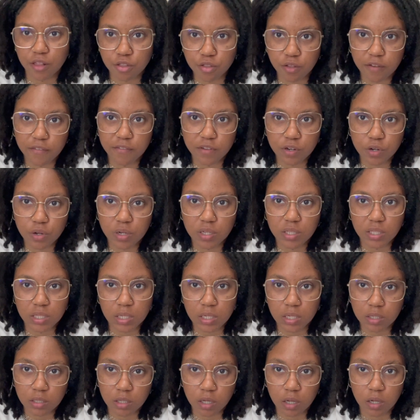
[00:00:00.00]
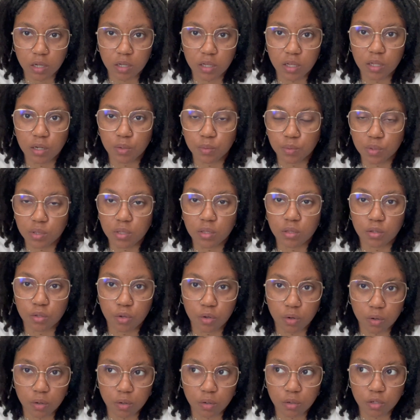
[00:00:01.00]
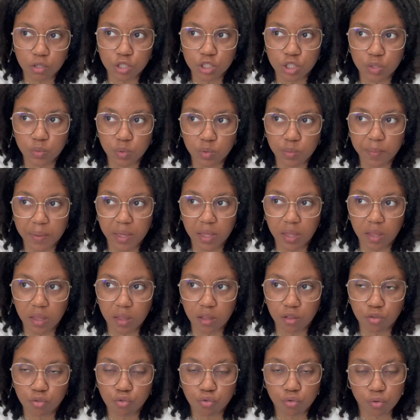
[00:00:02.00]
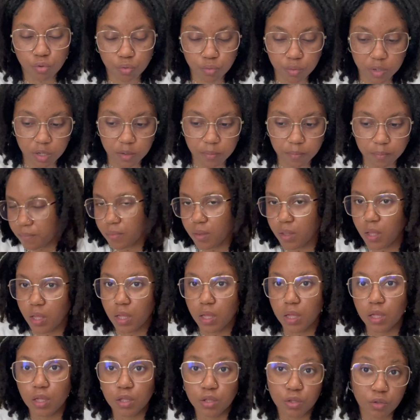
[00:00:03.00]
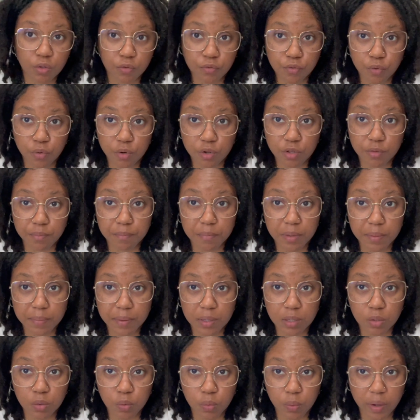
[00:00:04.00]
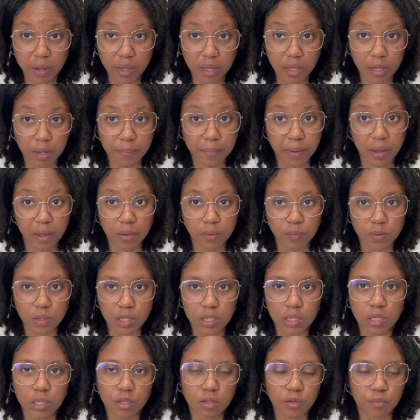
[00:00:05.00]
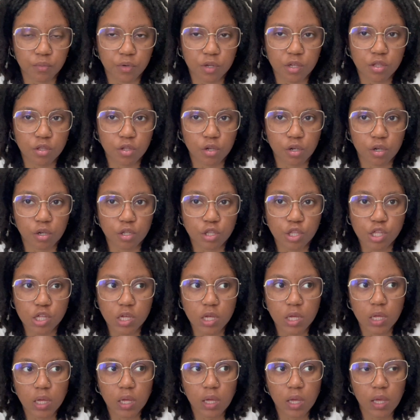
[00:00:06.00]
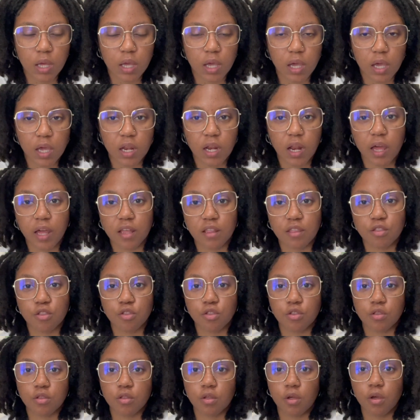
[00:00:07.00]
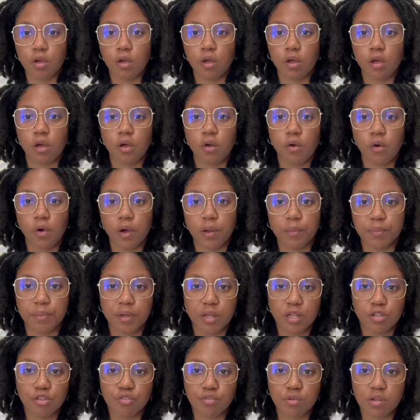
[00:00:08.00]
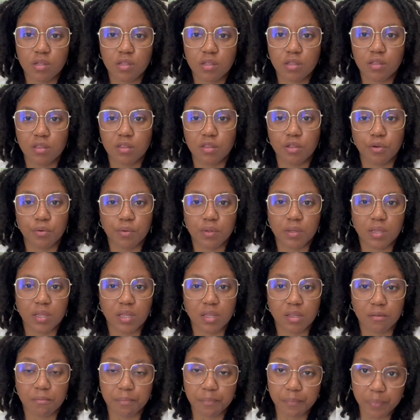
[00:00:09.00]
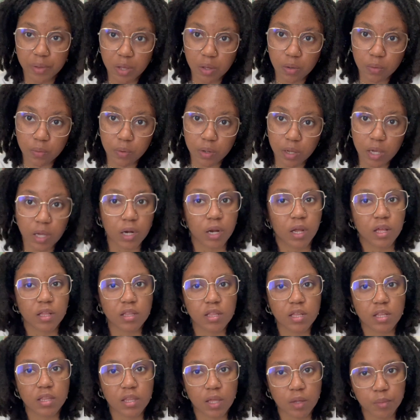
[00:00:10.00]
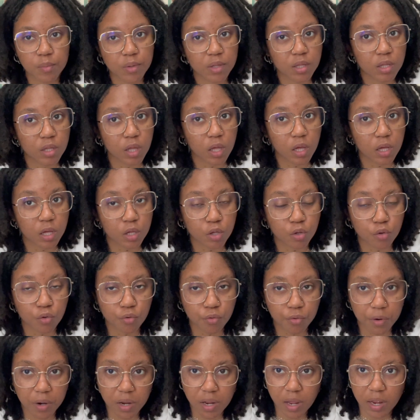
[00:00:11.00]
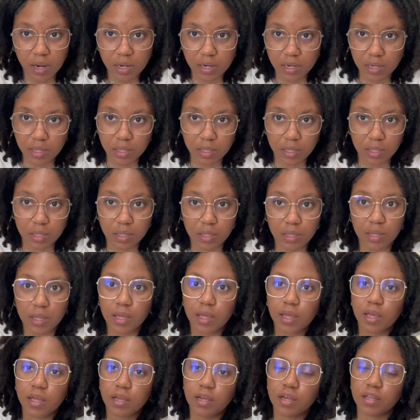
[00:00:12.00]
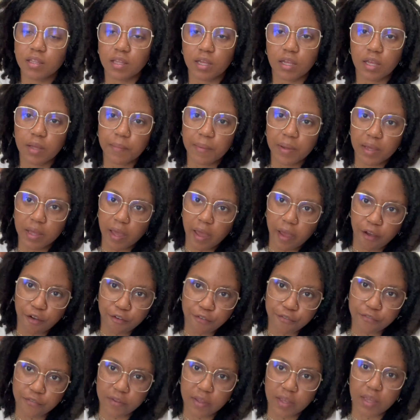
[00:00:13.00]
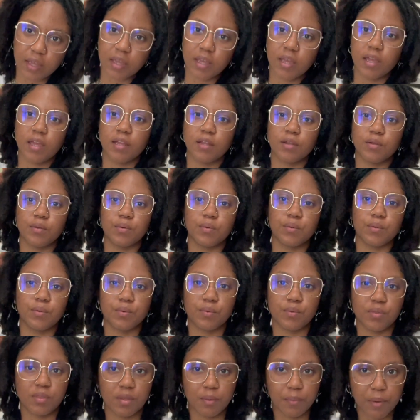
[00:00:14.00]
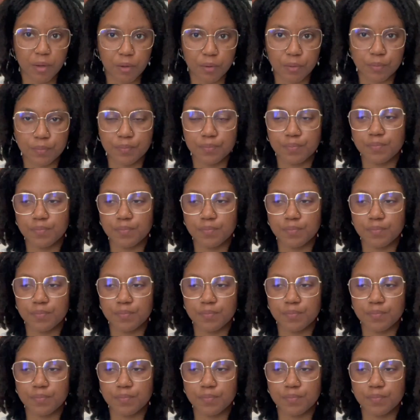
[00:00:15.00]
video on TikTok, and it was this girl, she was making jewelry. So of course, me being who I am, I went and did some research, and I saw on Pinterest there was this belt, and I said that'd be a great idea because I could make an outfit and do the belt.